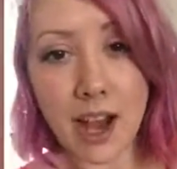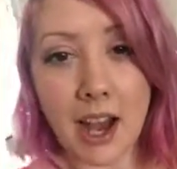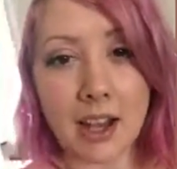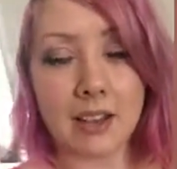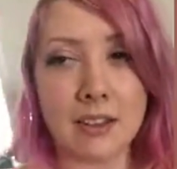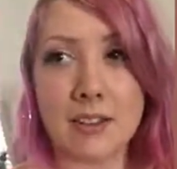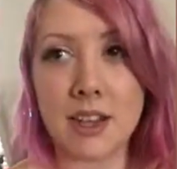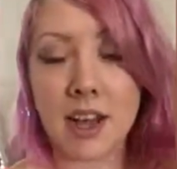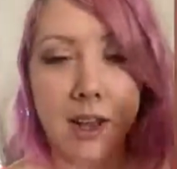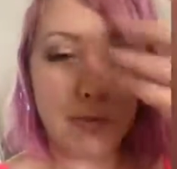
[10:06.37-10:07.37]
And
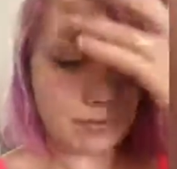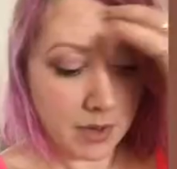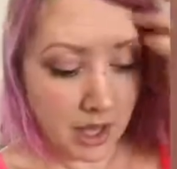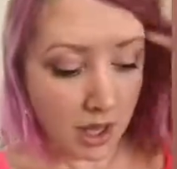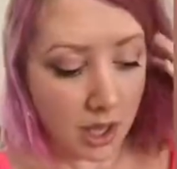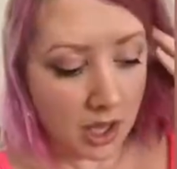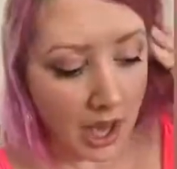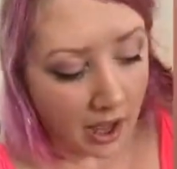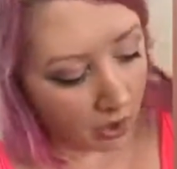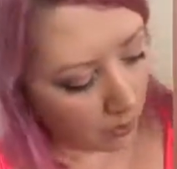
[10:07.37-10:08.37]

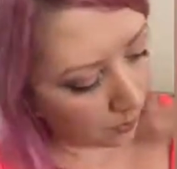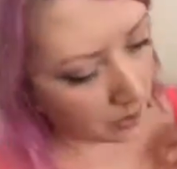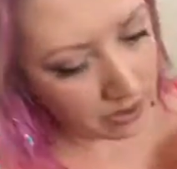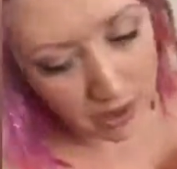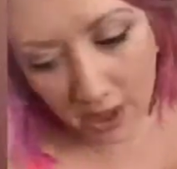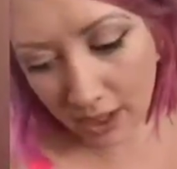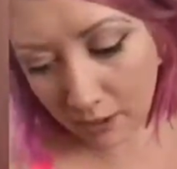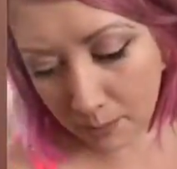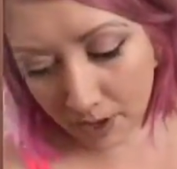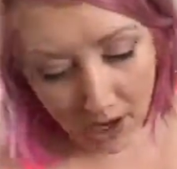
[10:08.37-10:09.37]
yeah, oh, with the
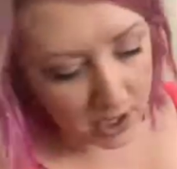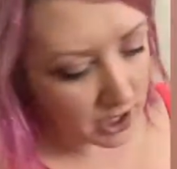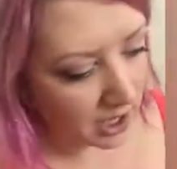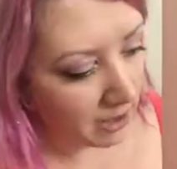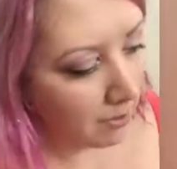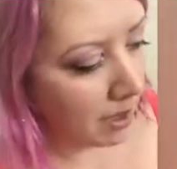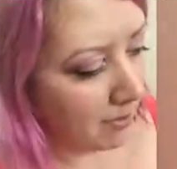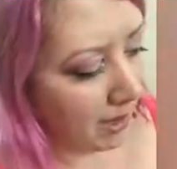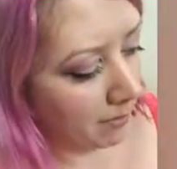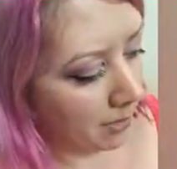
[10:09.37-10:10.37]
little brush, the little
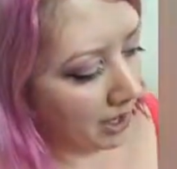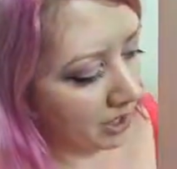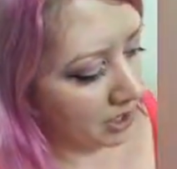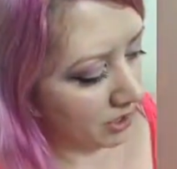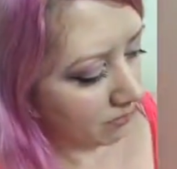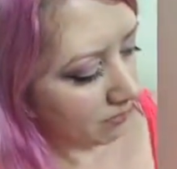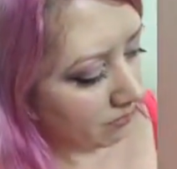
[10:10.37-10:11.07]
mermaid brush,